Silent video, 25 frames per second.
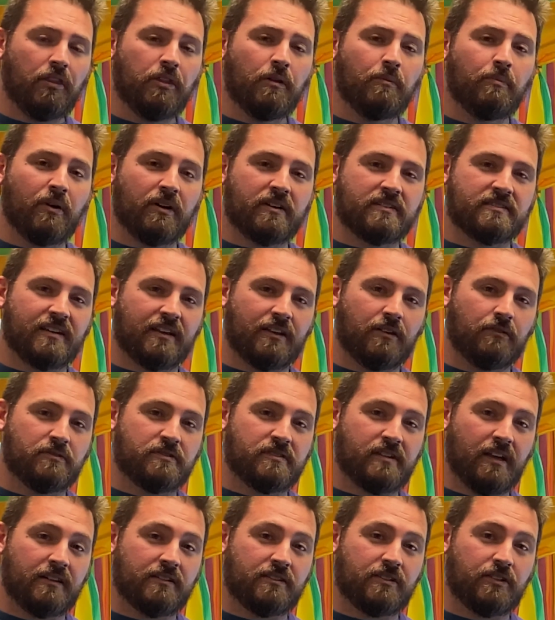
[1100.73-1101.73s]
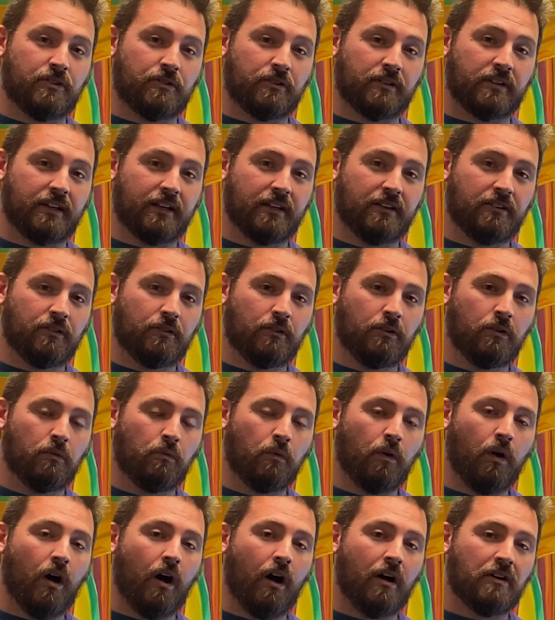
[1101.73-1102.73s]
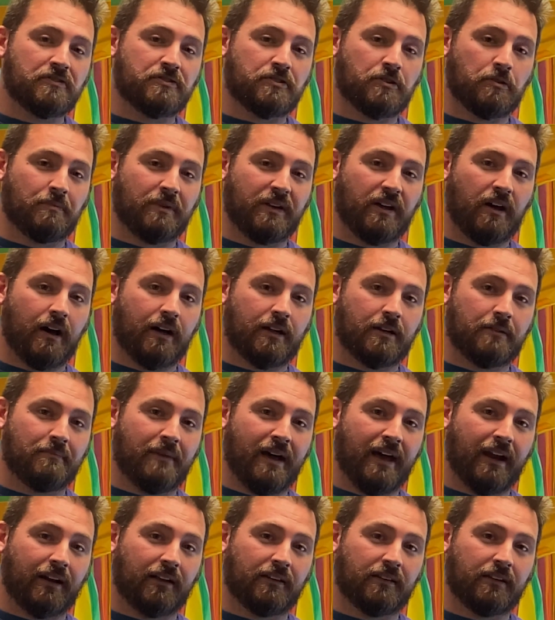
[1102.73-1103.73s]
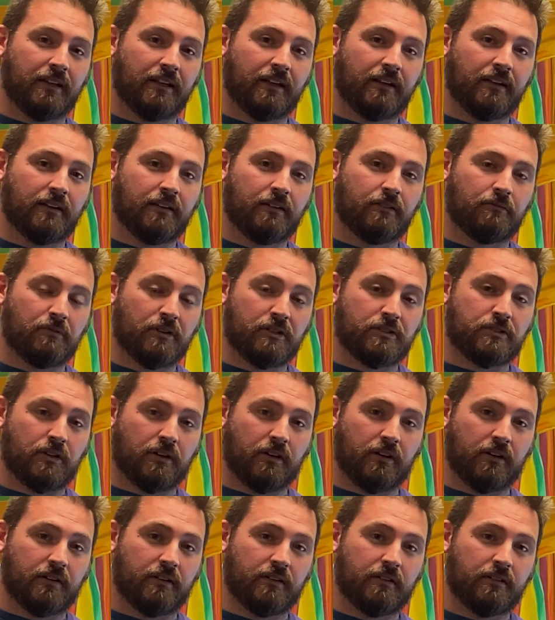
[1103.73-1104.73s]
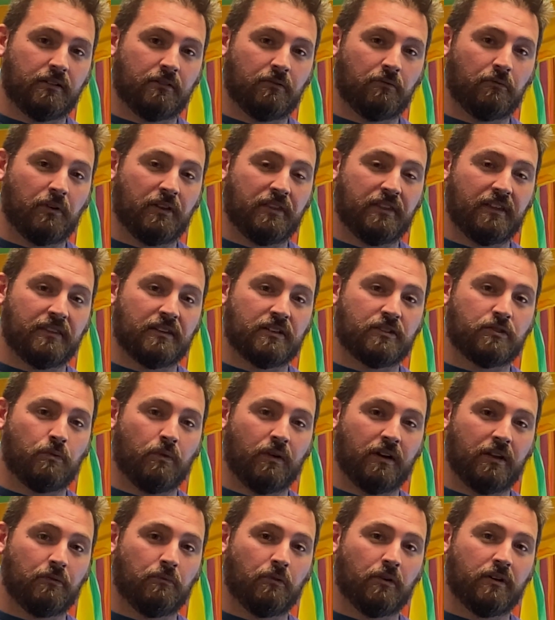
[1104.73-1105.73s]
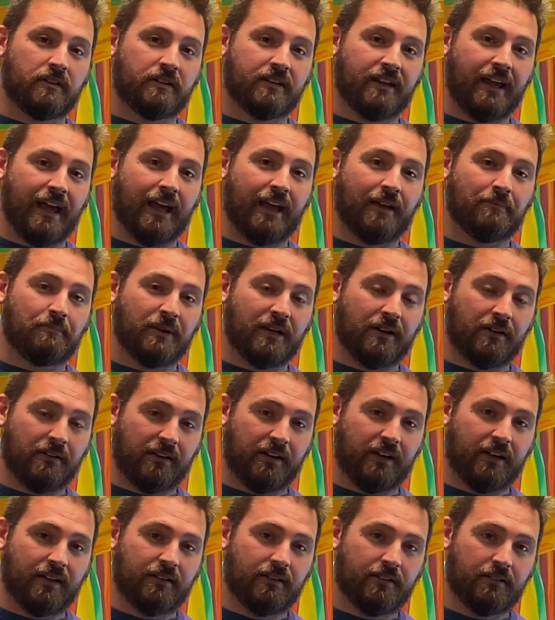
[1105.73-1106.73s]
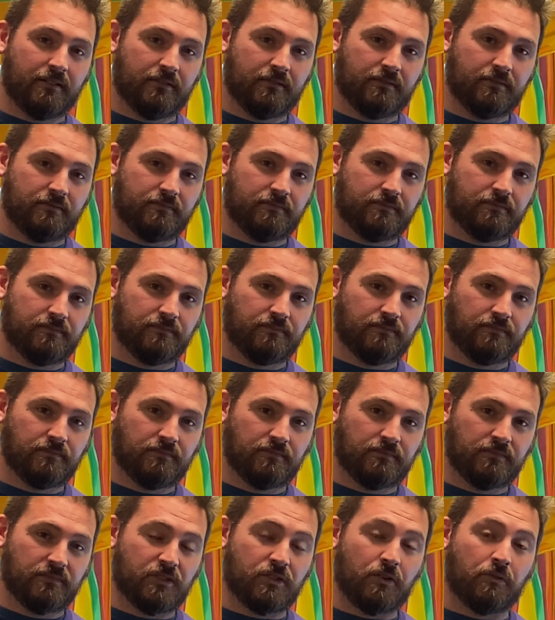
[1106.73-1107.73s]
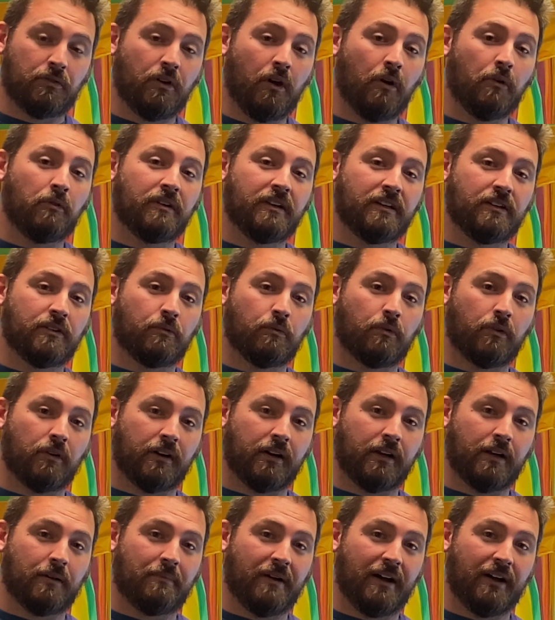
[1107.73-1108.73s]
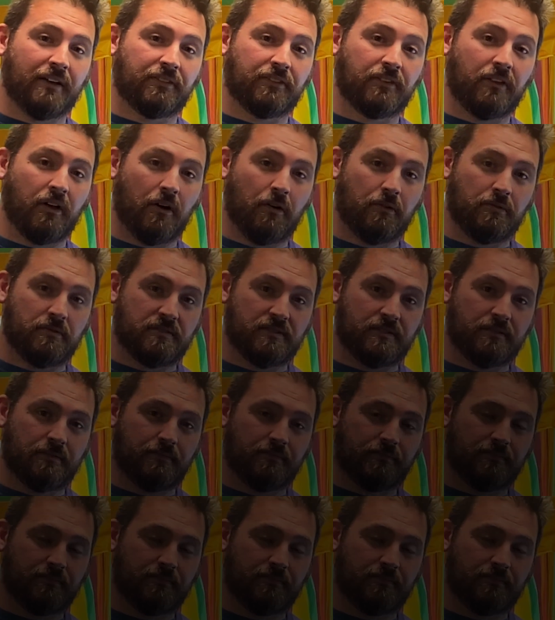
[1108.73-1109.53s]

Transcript: the books that you sent to your Kindle will also be automatically returned within the 21-day period. So no need to worry about those.